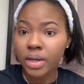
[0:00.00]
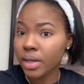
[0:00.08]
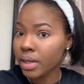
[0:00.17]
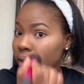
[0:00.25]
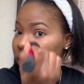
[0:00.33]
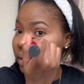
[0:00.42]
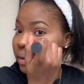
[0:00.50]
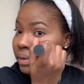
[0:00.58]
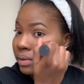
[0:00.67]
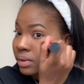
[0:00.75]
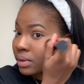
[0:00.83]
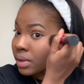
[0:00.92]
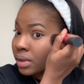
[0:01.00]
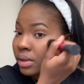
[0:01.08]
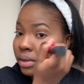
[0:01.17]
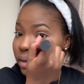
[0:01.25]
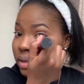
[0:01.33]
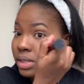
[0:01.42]
And
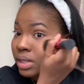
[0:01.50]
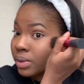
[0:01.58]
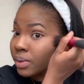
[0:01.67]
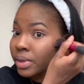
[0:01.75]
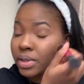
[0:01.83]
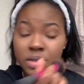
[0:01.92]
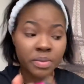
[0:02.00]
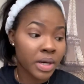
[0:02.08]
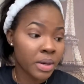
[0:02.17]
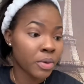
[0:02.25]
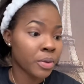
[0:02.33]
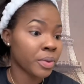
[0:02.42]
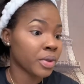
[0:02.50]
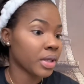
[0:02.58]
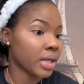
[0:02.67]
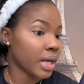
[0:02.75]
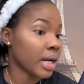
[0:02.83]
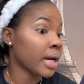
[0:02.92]
this is the worst part about putting
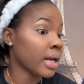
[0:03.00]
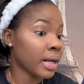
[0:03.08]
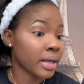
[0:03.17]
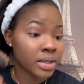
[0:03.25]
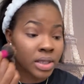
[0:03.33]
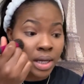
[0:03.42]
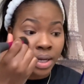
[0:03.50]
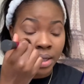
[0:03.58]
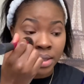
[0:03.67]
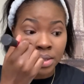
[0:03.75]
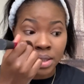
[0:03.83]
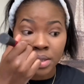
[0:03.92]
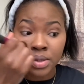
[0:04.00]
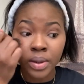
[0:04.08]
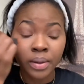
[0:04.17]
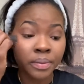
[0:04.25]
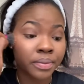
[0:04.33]
on eyelash, because guess what?